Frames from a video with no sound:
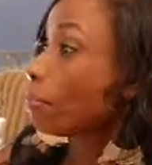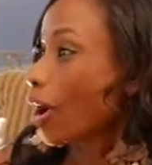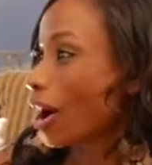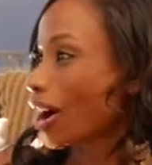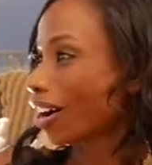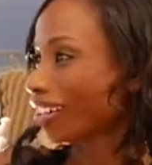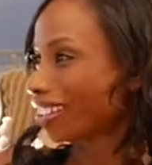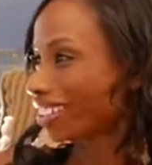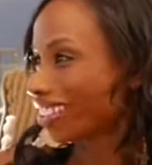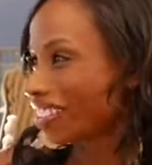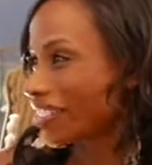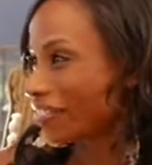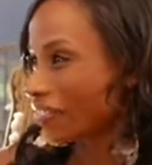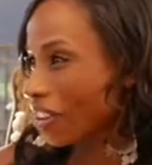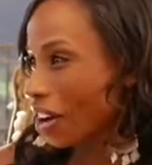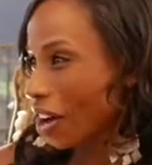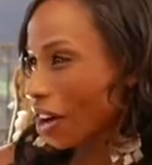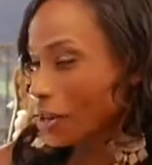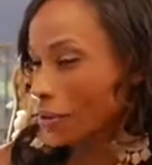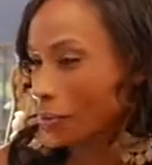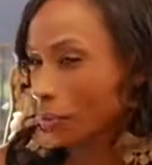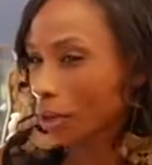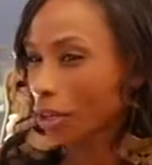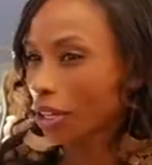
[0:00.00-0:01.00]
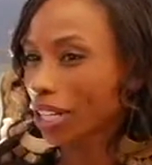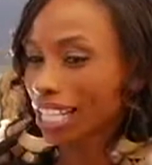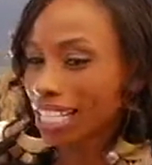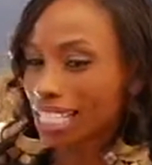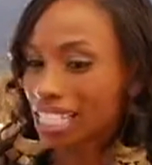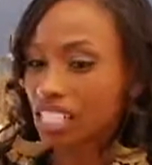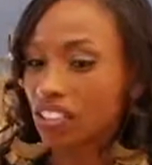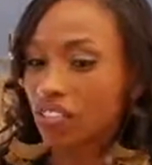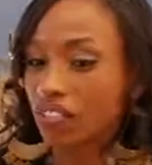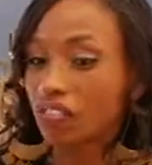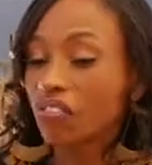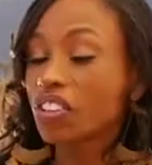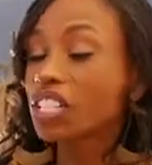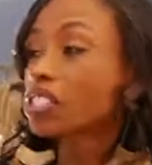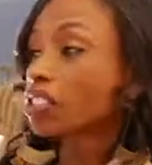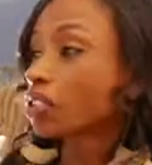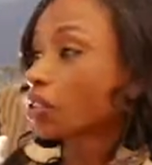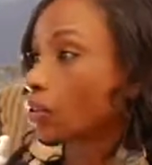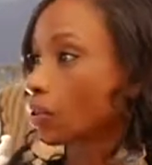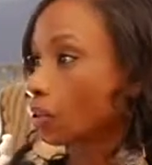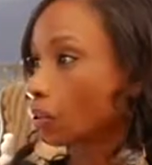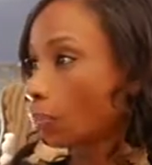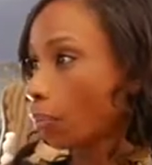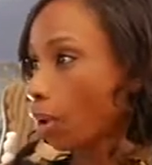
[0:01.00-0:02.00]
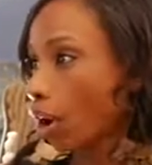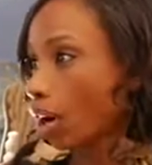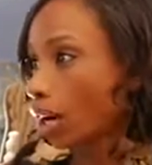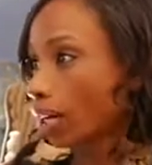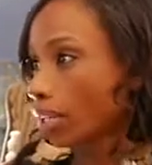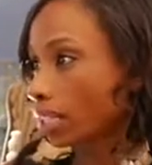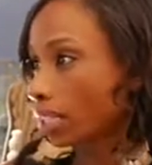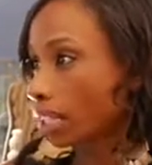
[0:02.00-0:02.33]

part of hard work, is the physical part.